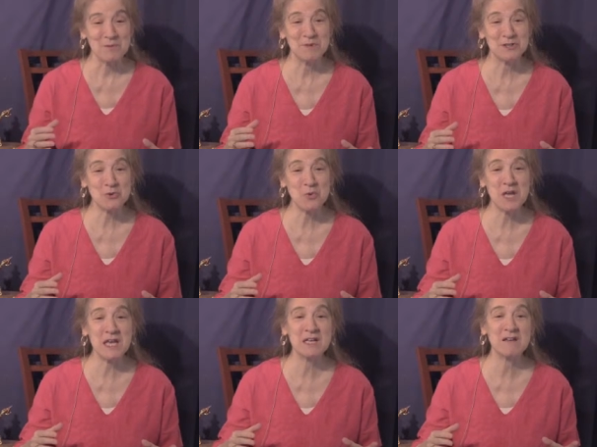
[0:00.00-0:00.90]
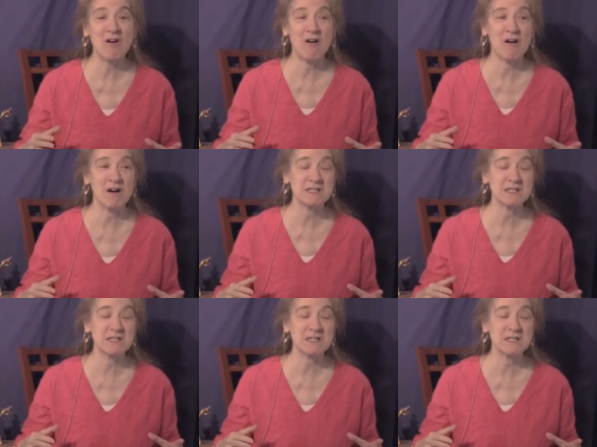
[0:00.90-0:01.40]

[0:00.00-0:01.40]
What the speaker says: between our